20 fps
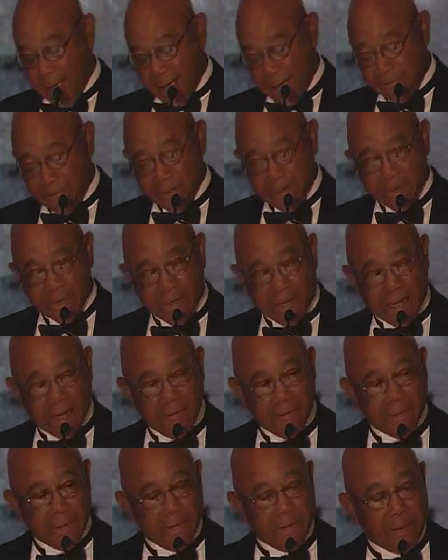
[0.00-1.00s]
I, will, I
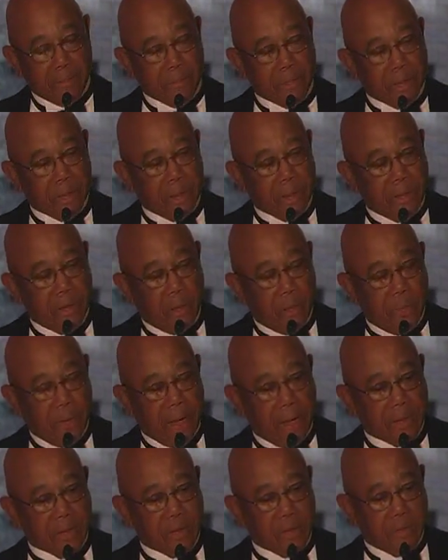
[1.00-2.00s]
will humbly go
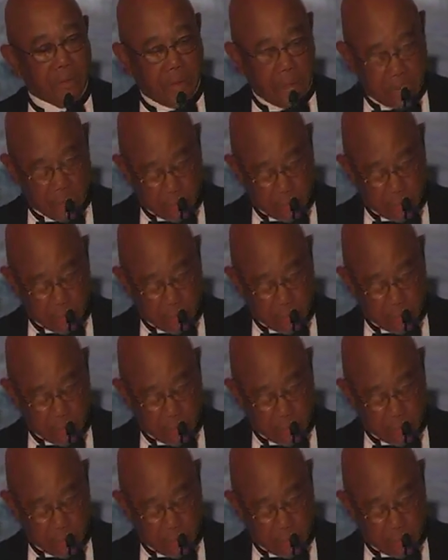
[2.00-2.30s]
back to my